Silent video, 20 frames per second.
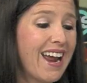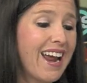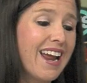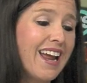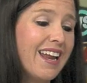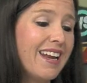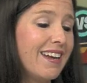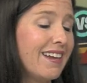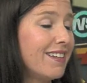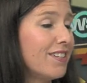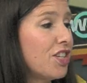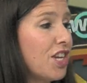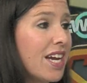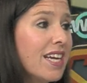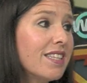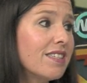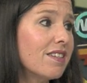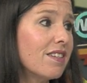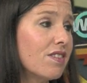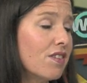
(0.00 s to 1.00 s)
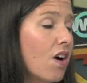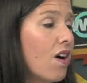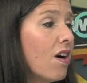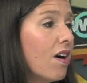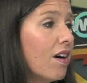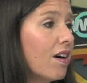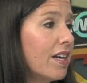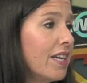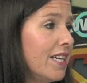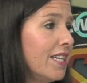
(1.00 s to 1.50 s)
And chances
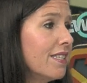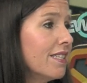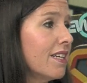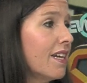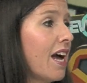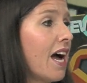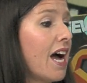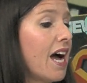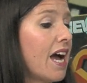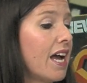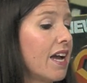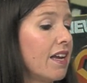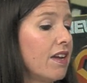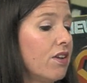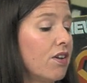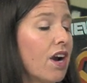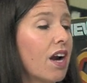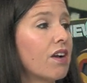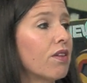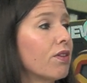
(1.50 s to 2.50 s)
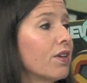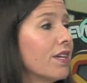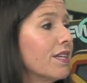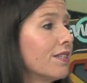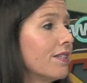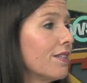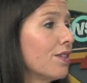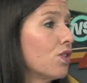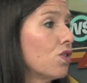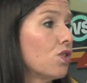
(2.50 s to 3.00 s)
are he's a guy you're not only going to
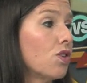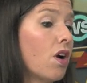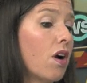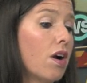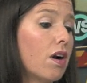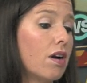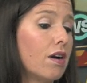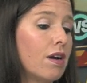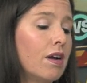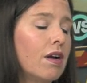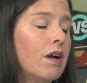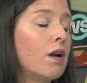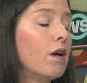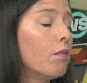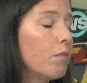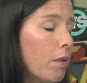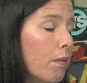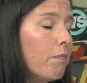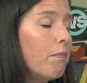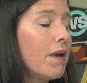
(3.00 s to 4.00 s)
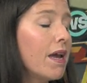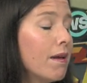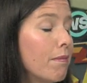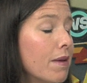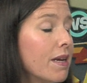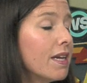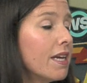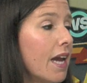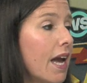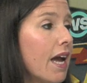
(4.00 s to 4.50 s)
see start, but
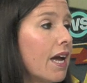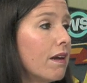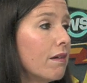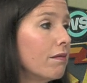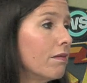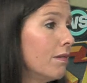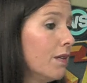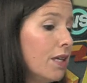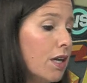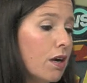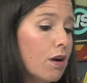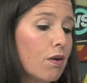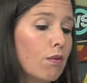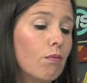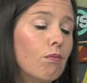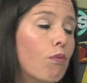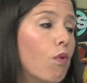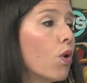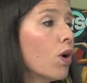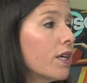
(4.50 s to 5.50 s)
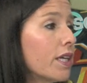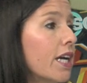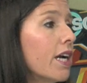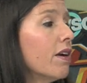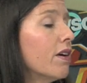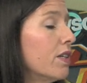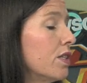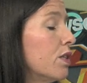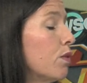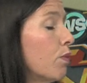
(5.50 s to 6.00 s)
maybe get, you know, more
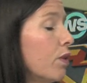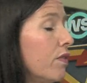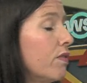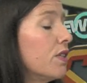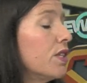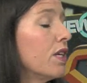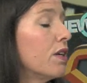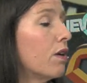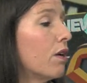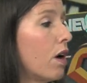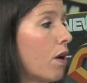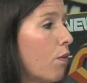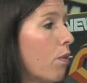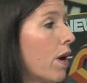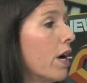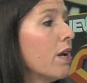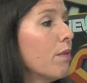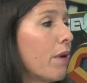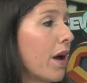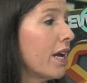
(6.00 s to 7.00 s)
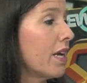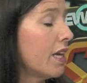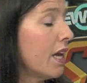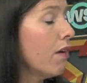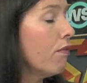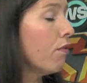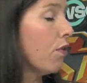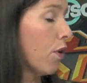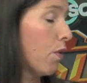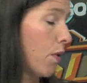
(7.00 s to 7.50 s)
carries than we've seen a running back
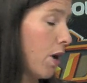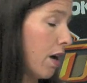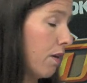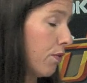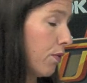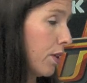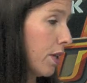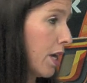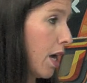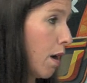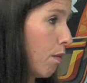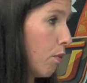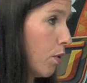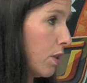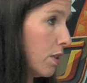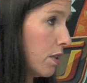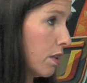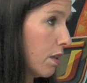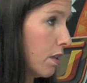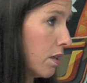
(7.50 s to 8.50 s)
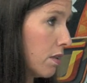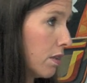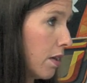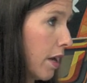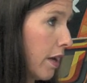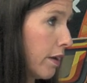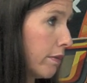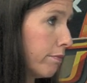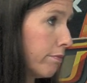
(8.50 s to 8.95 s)
get for a while for the Cowboys, it looks like.